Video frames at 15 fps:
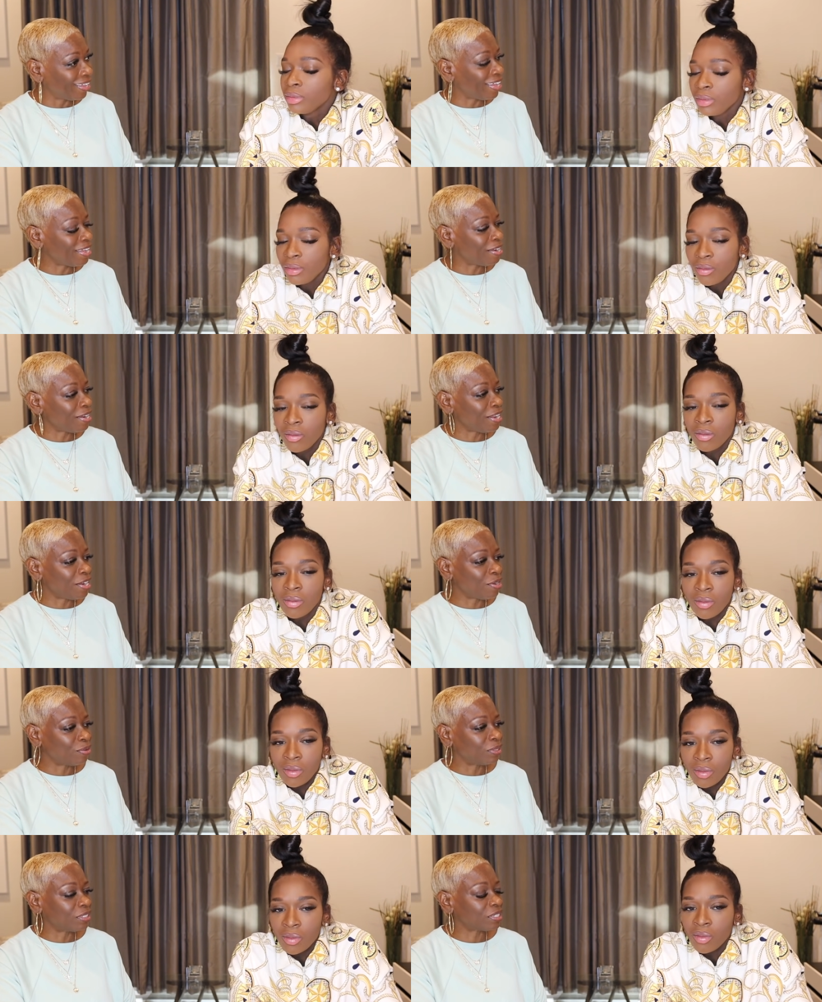Speaker 1: and you
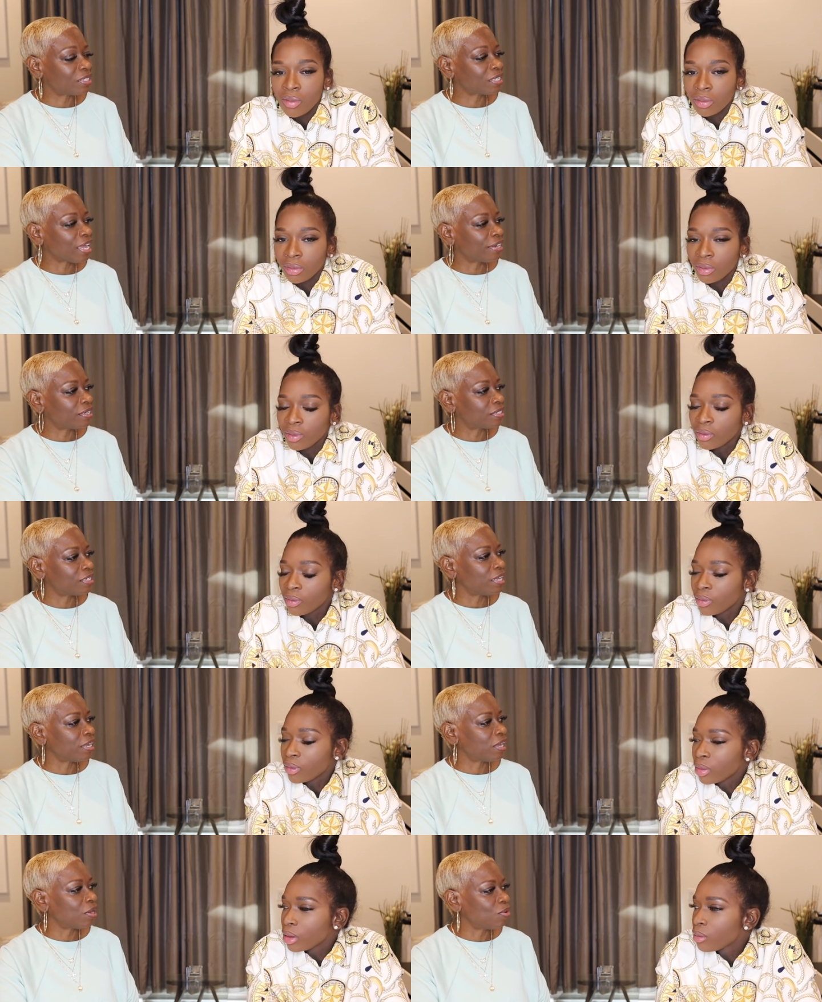know just kind of
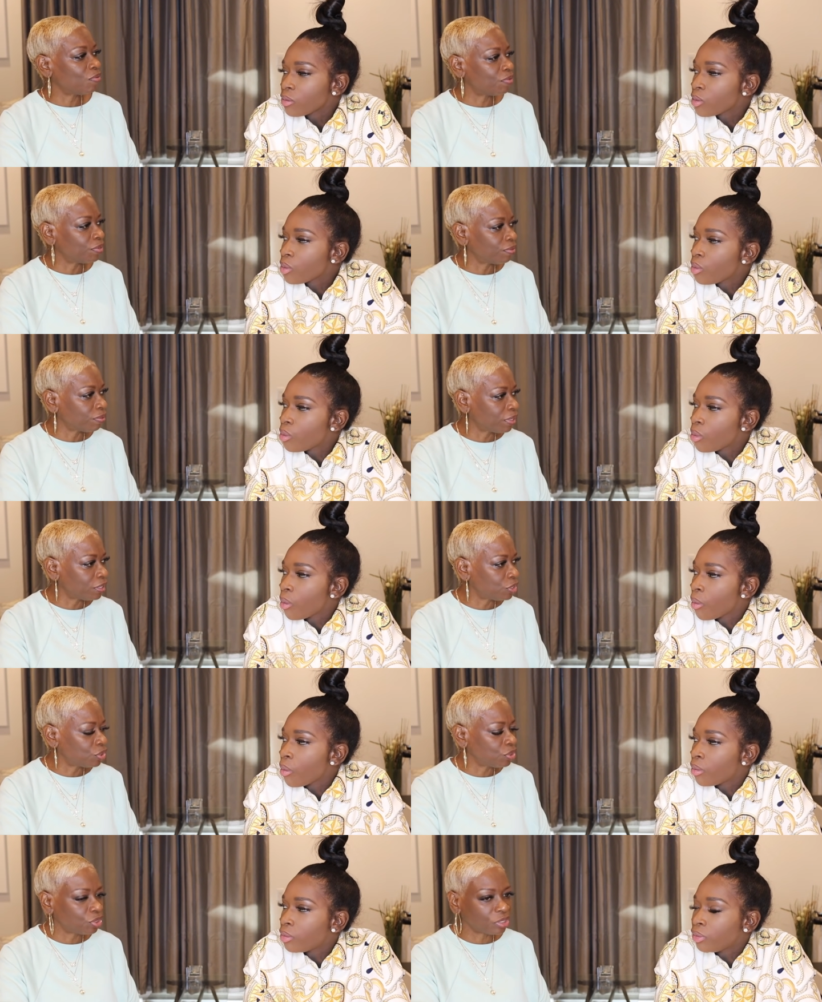taking over the
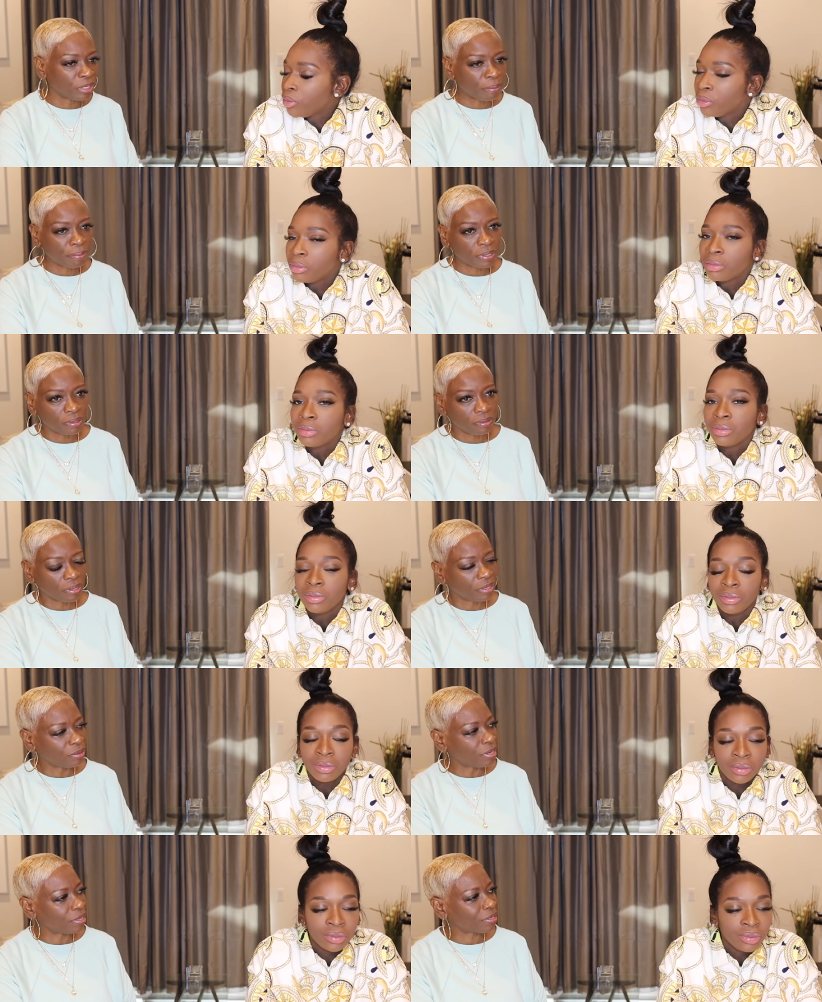relationship and,
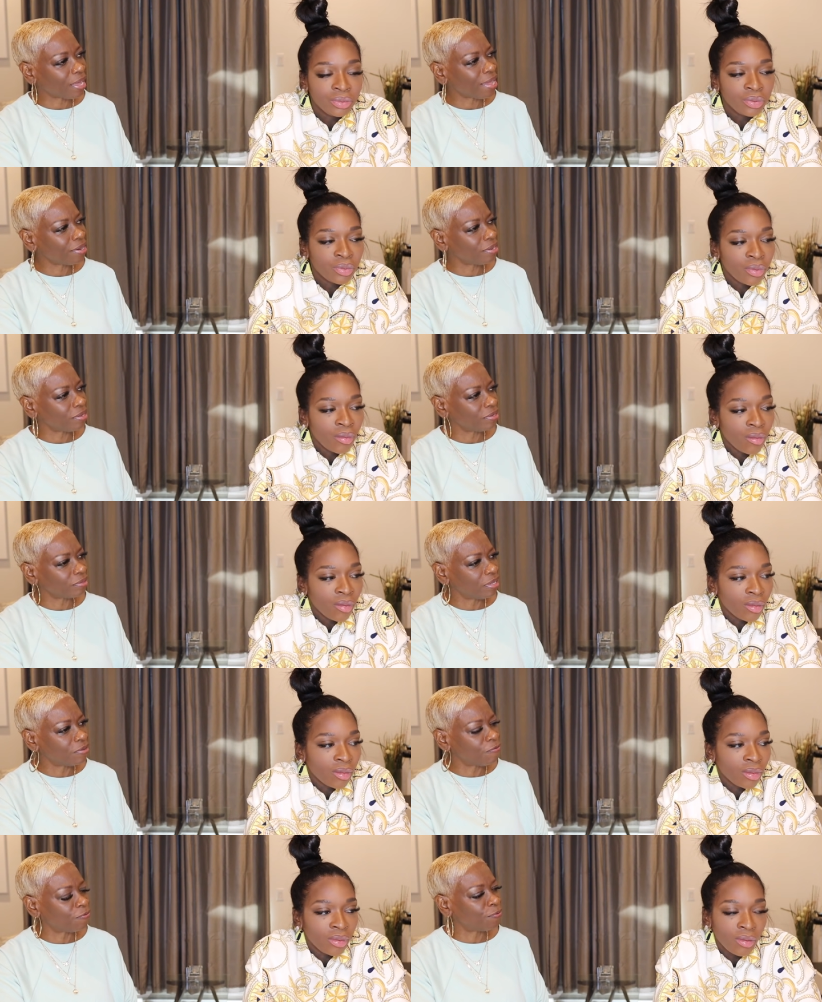and kind of
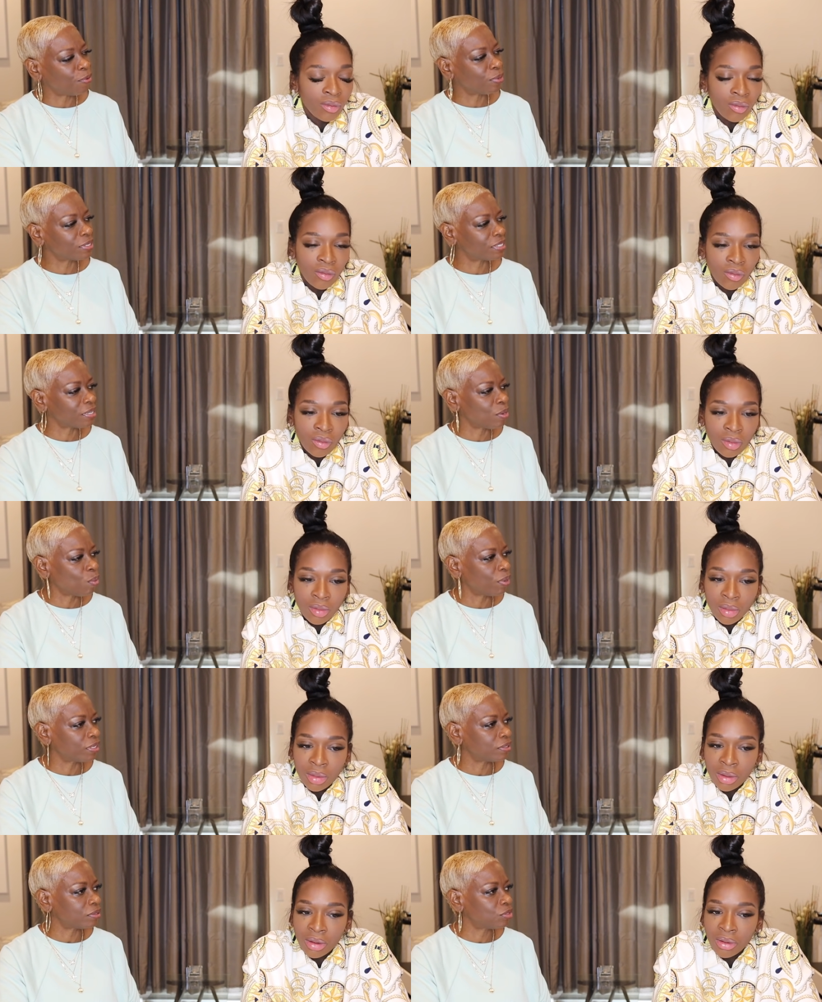
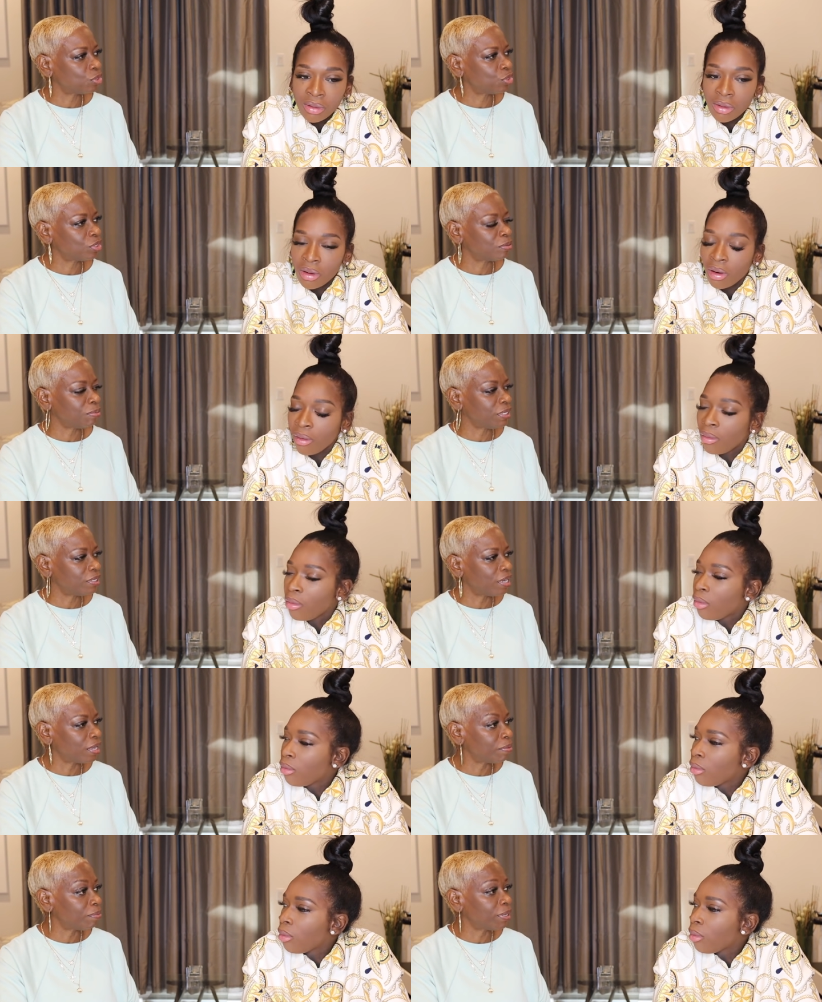enforcing what should be
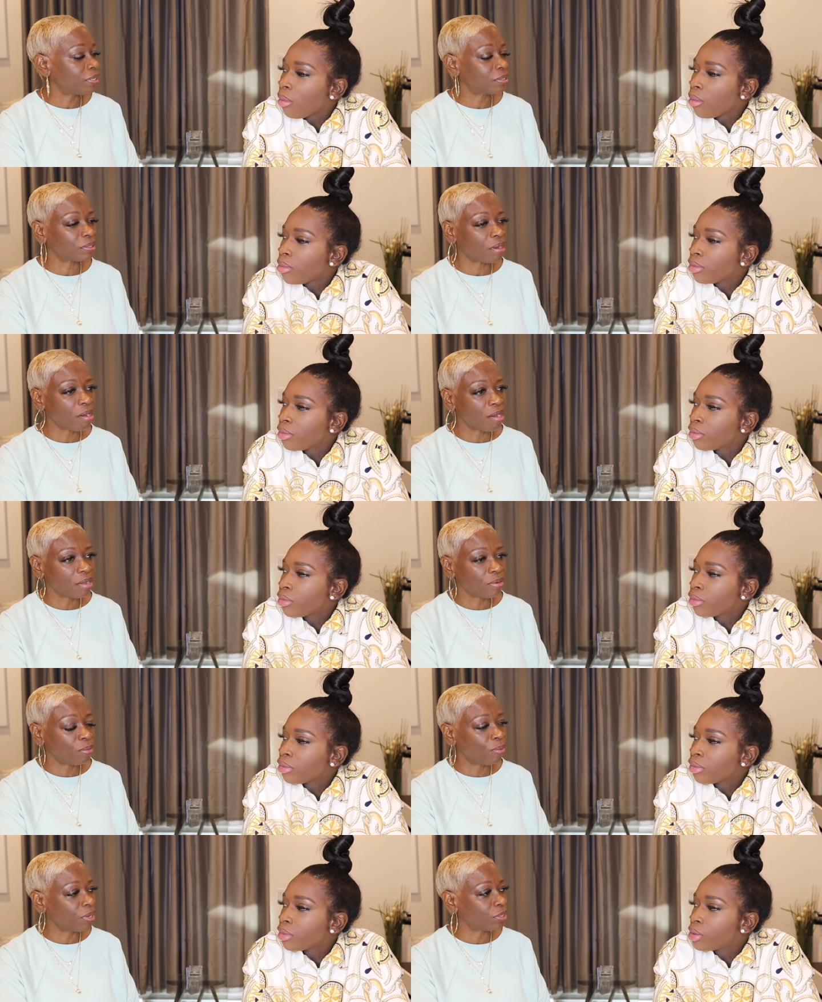done based
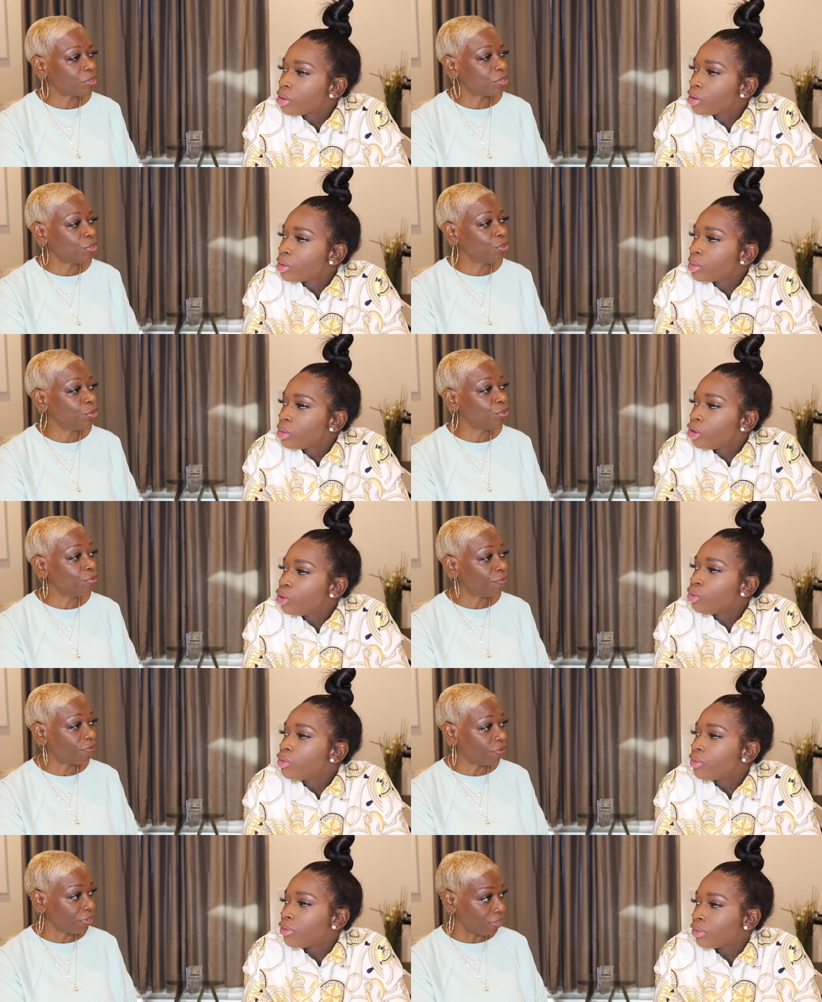on what you,
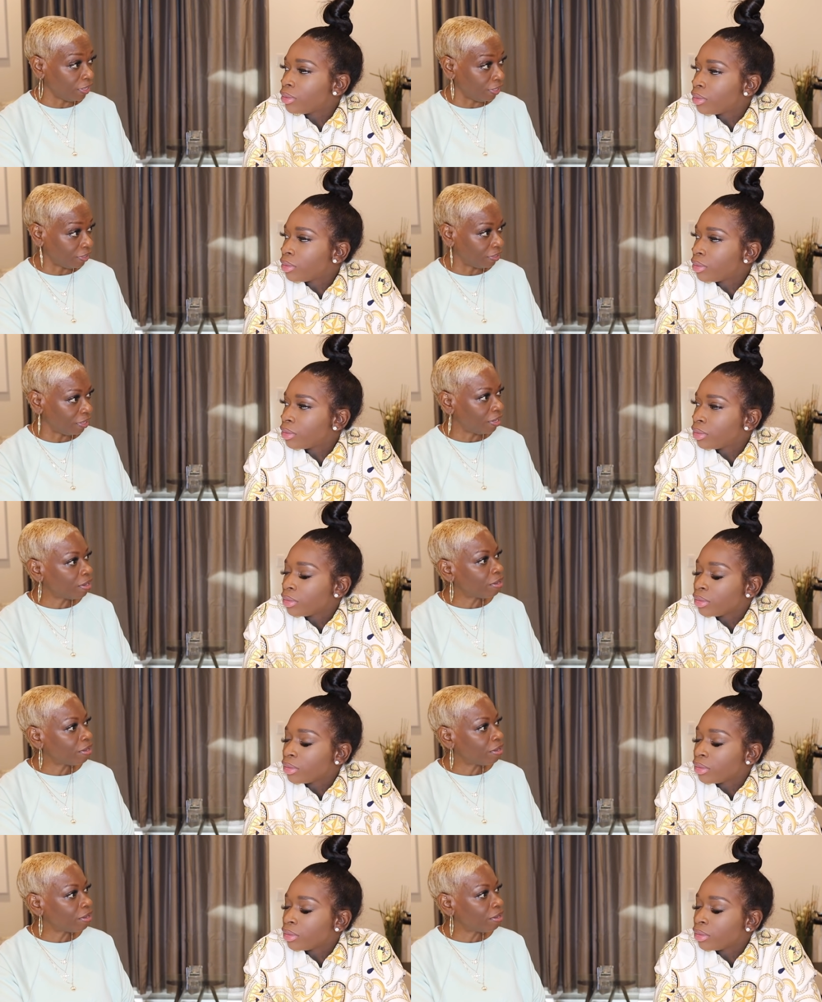you feel